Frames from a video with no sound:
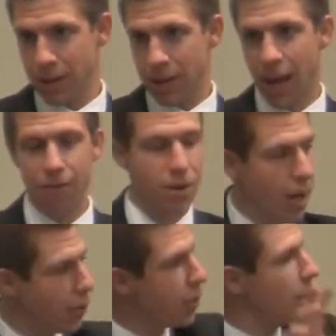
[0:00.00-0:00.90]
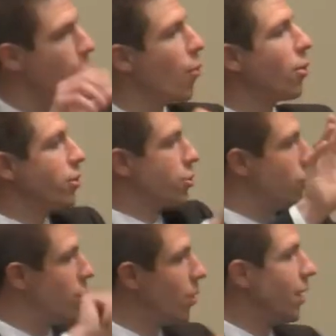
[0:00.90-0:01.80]
Have nothing more to
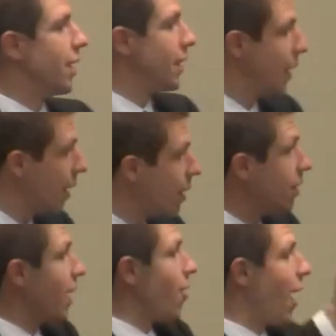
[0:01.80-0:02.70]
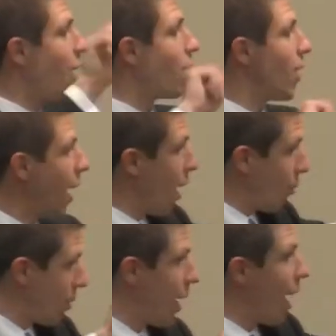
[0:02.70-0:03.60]
do. Get they are out,
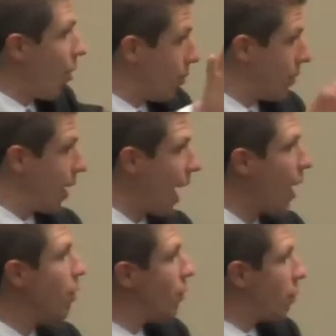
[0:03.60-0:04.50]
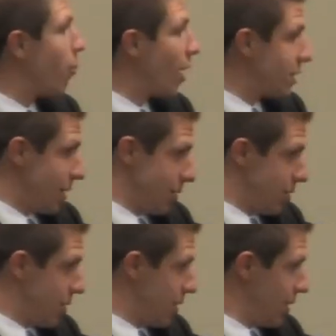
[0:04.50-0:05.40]
out, out out of the
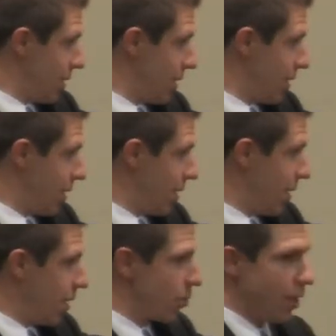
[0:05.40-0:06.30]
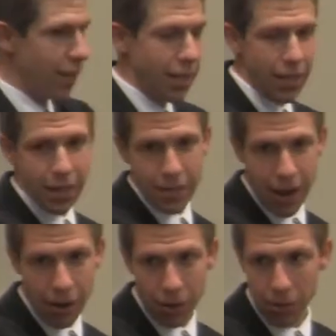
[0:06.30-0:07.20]
presence so that he can
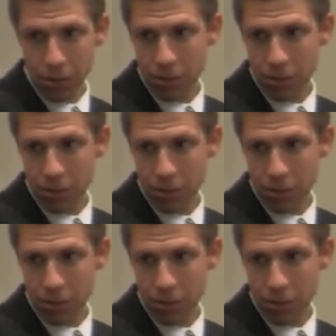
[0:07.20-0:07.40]
attack her.